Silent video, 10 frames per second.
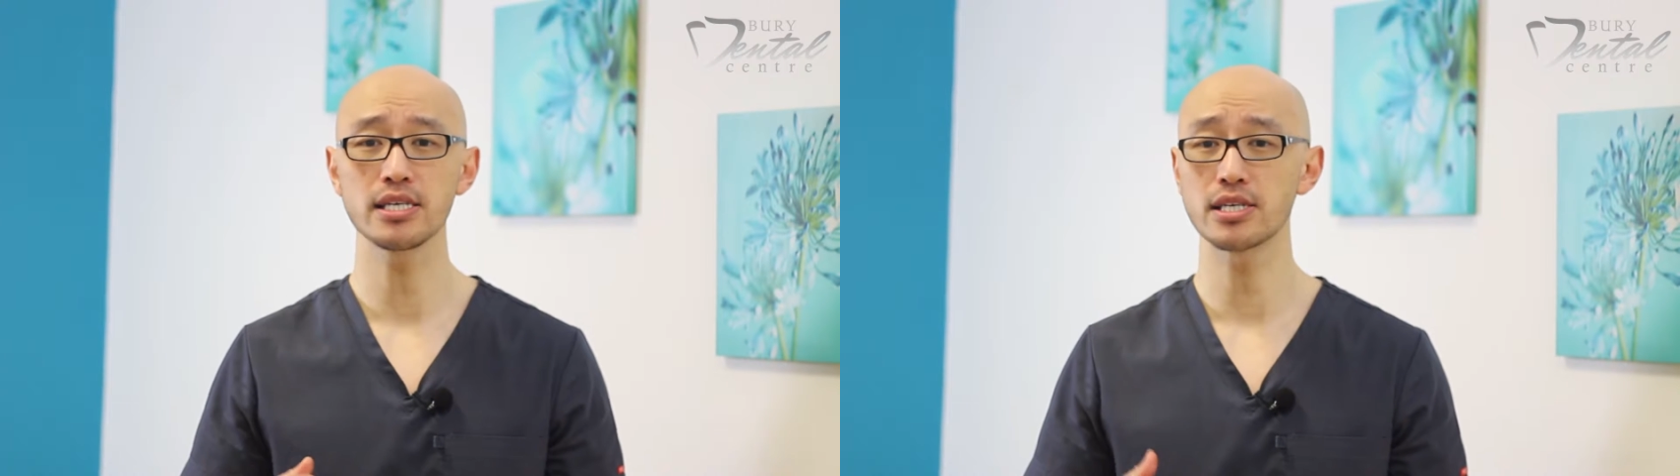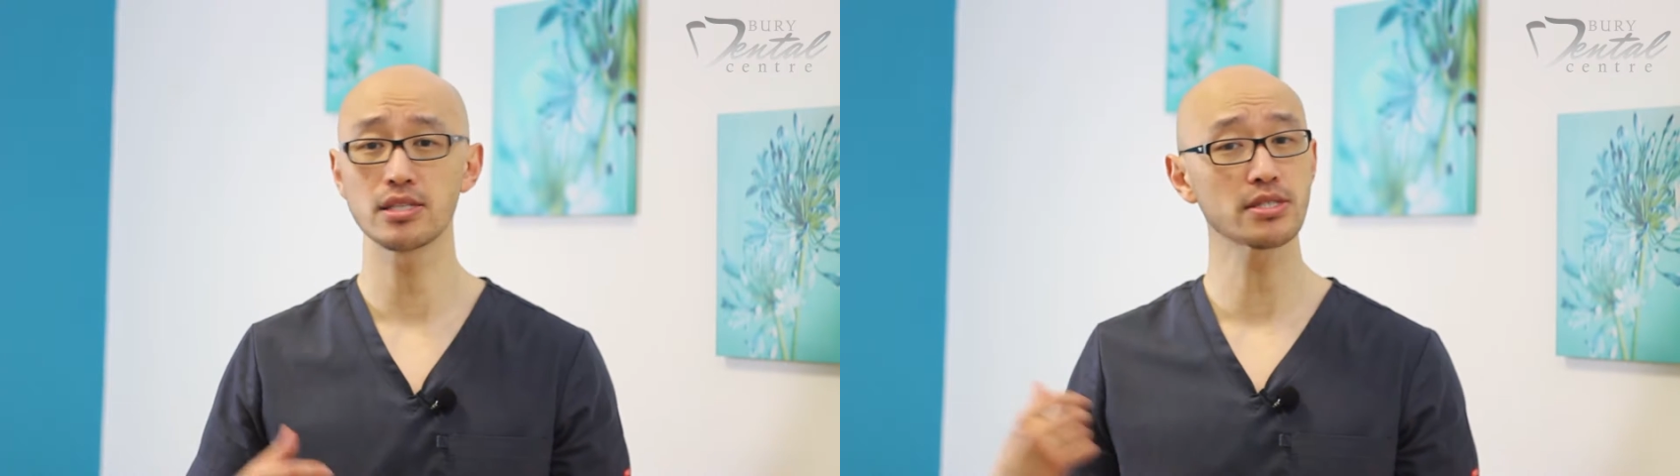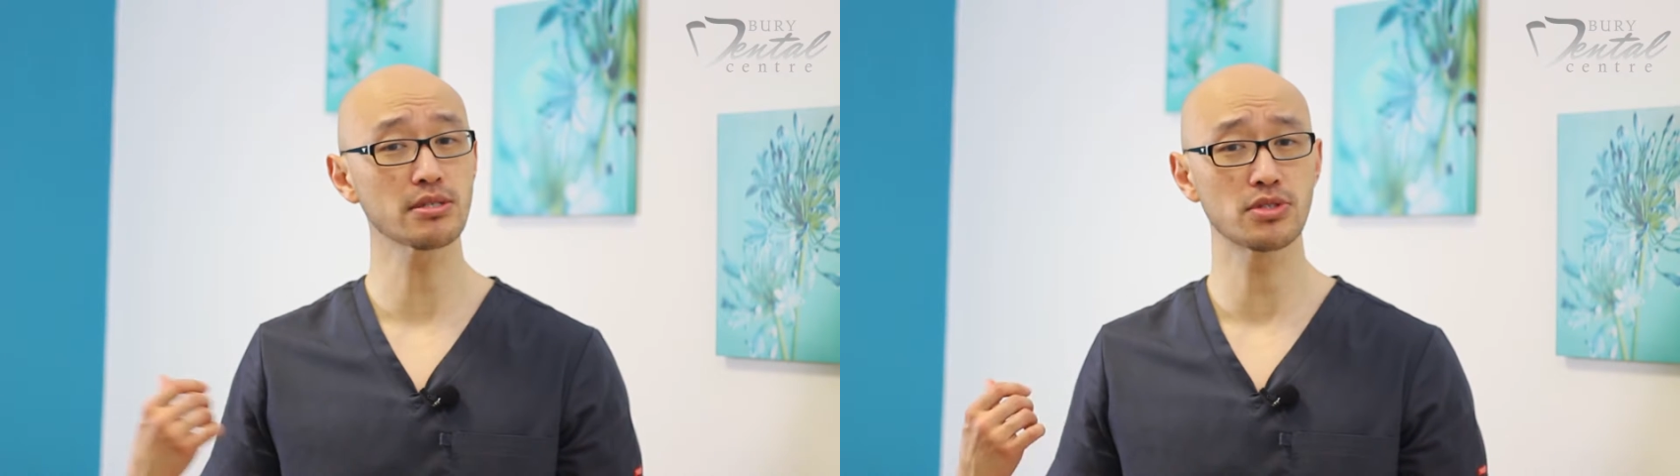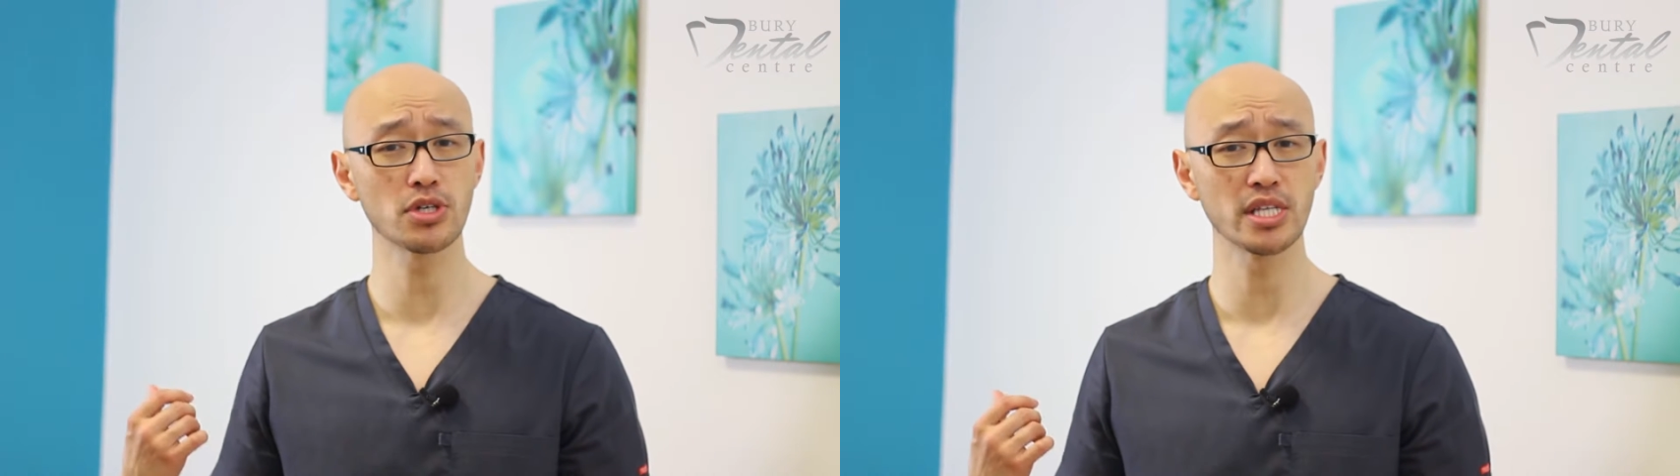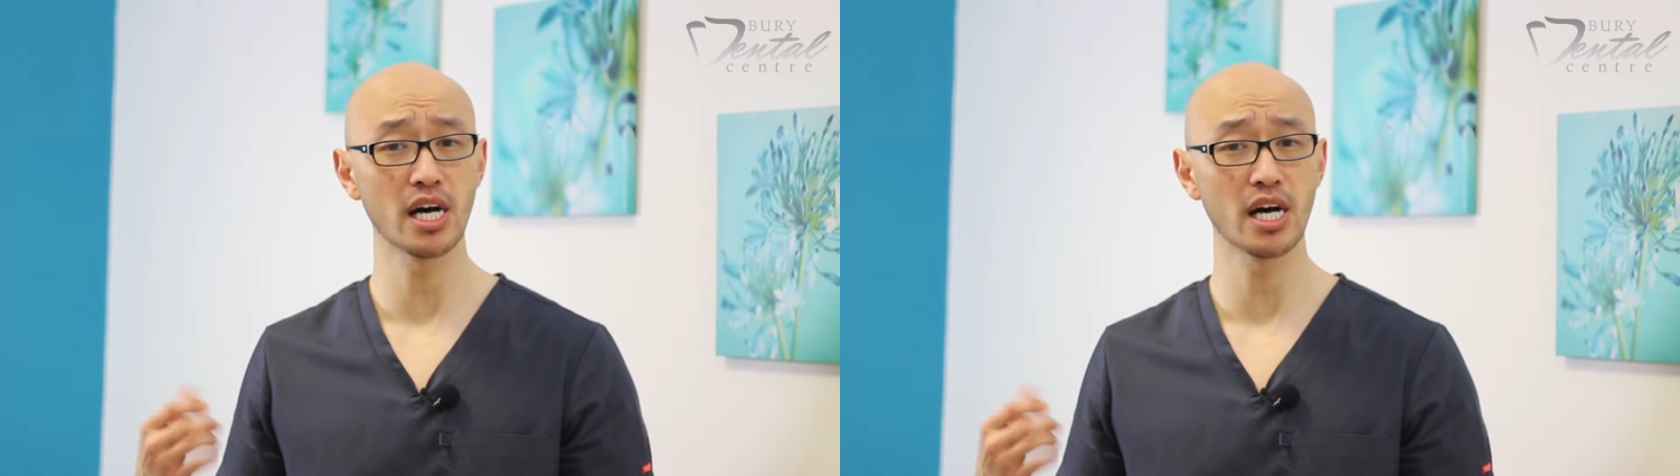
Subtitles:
you can also join